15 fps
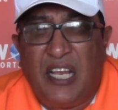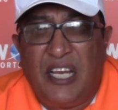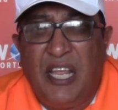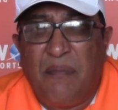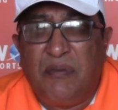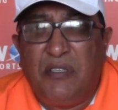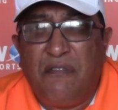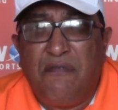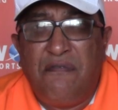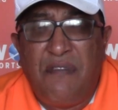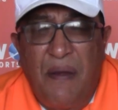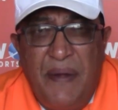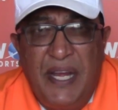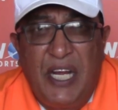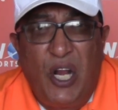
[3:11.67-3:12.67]
I kept a
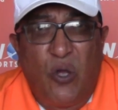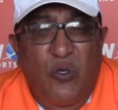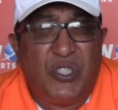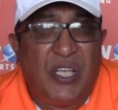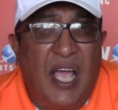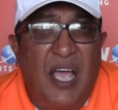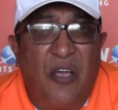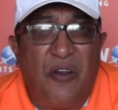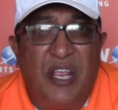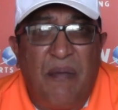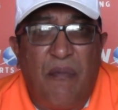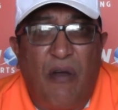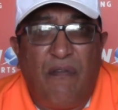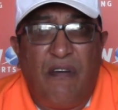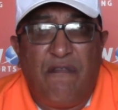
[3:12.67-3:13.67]
very close eye on
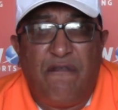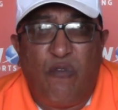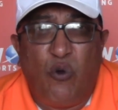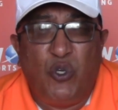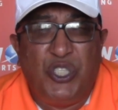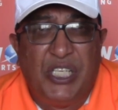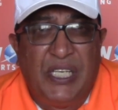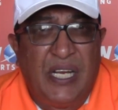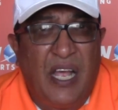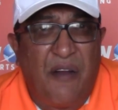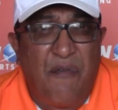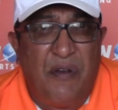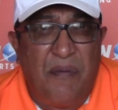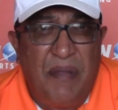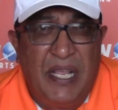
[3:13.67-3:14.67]
him over
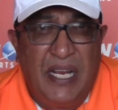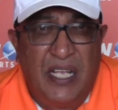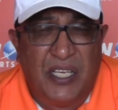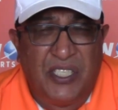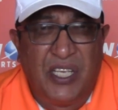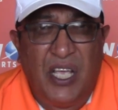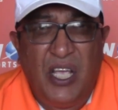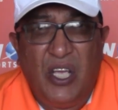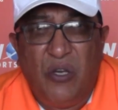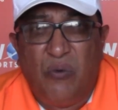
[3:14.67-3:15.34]
1400 meters,